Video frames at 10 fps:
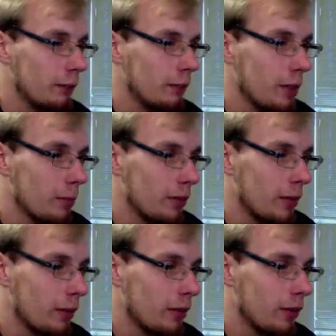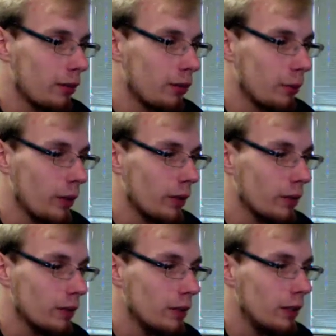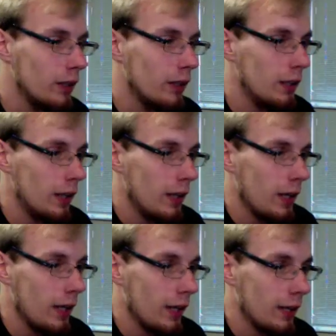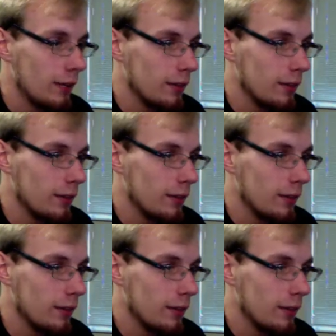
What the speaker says: Coming around here as well. And